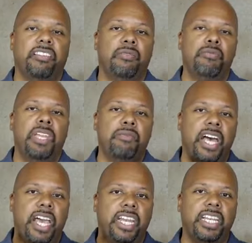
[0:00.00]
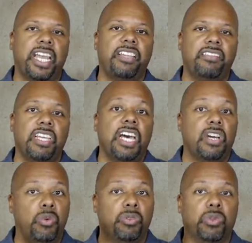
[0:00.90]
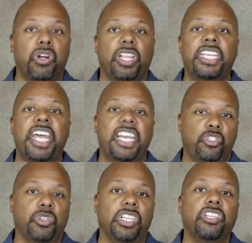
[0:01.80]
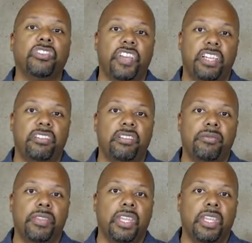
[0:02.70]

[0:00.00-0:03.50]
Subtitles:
It's embedded behind a nice, what we'll call a natural interface.